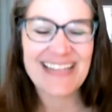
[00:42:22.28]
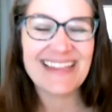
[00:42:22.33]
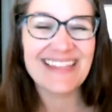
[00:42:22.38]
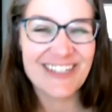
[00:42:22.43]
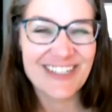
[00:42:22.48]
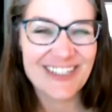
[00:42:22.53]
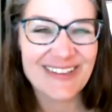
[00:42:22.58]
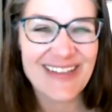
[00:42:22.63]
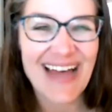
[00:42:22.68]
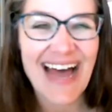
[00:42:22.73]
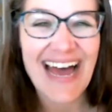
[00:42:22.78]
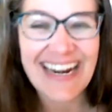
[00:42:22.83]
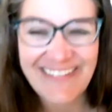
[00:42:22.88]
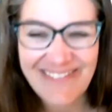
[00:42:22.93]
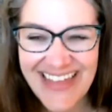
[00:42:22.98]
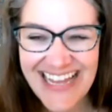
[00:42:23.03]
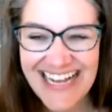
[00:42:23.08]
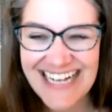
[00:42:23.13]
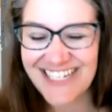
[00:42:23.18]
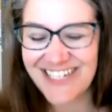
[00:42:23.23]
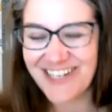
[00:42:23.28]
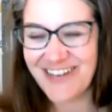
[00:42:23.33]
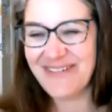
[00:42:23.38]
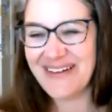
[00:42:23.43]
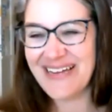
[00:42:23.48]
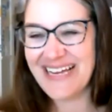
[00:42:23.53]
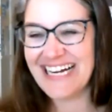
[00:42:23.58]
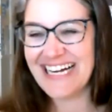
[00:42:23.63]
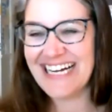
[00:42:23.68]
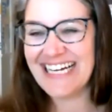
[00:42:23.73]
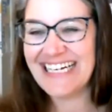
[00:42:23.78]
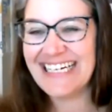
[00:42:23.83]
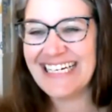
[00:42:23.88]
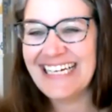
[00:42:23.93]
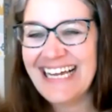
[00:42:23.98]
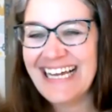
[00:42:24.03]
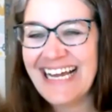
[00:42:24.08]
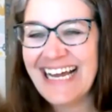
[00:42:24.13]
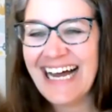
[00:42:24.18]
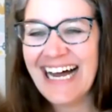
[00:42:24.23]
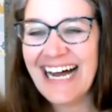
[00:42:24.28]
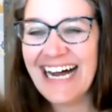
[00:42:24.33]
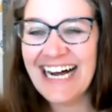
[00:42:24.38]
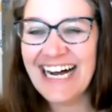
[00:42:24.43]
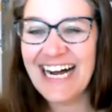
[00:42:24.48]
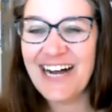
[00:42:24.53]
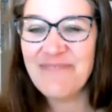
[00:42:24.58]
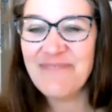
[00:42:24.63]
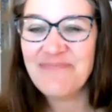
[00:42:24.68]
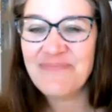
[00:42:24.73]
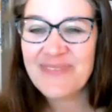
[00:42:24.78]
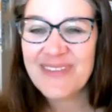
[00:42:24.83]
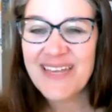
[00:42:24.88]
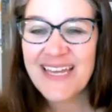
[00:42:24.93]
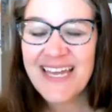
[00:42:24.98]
right there are a lot of things going on um,